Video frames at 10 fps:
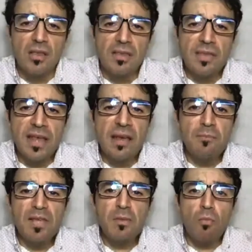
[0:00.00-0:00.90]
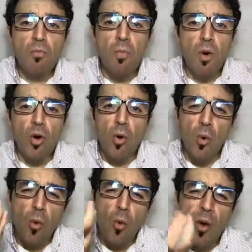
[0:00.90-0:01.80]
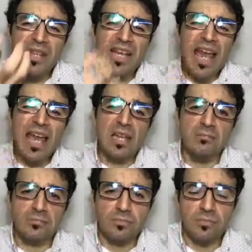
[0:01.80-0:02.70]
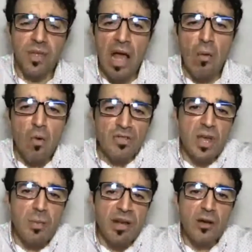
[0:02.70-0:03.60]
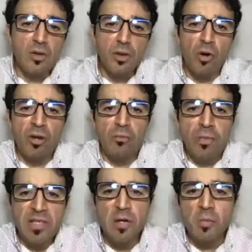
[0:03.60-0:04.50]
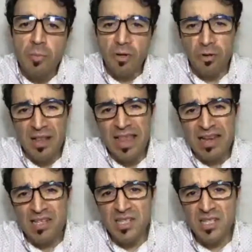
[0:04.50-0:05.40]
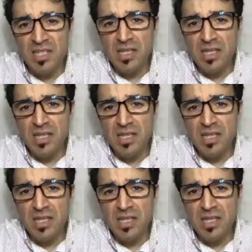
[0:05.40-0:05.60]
there can be more weight gain and worse diabetic control in patients with peritoneal dialysis